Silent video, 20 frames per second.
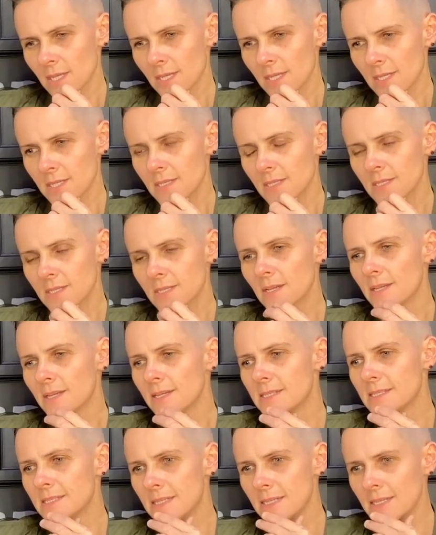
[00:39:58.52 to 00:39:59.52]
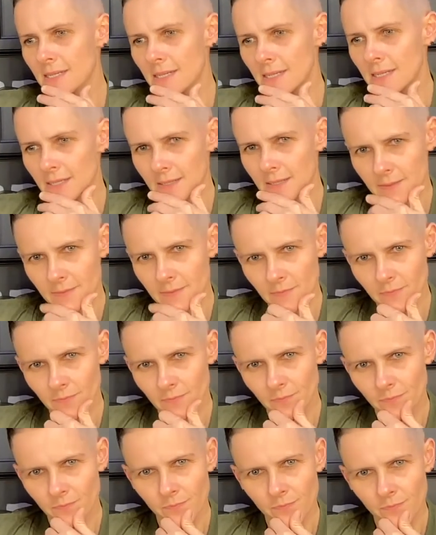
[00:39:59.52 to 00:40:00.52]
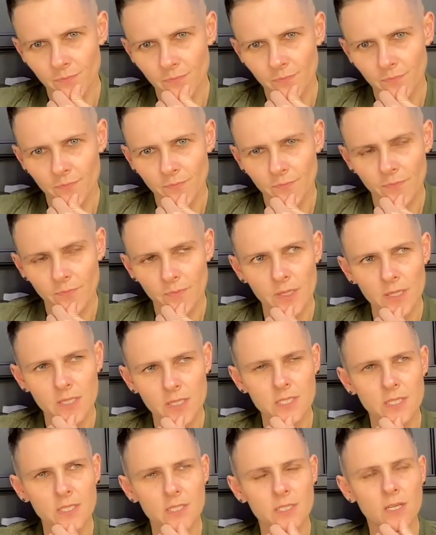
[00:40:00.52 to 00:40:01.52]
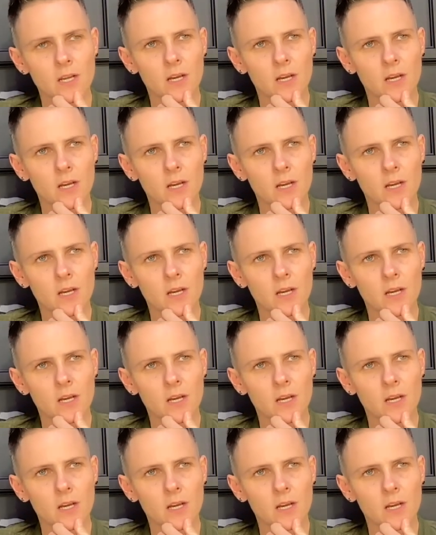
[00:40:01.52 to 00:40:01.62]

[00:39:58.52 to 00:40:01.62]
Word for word: is this idea, is this